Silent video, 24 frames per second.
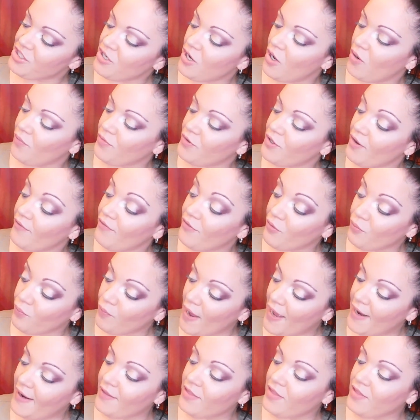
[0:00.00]
No, you have the
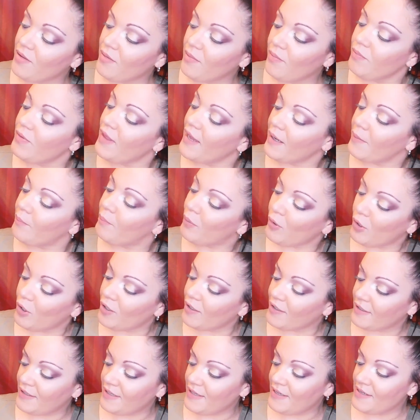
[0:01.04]
red and the like
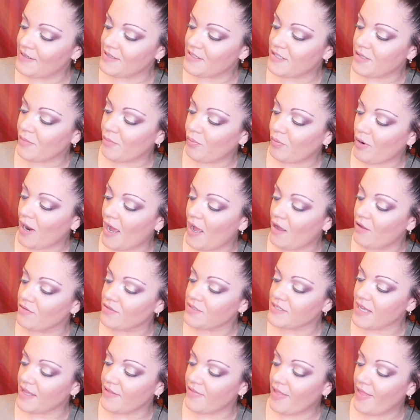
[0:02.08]
burgundies, the
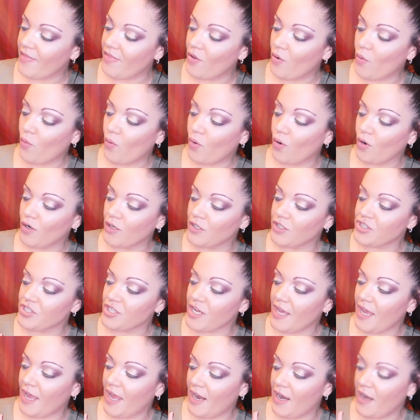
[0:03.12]
browns, and then the orange
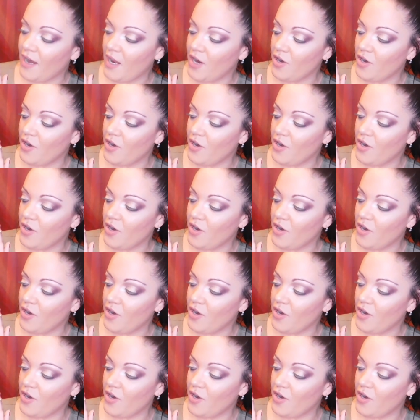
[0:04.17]
and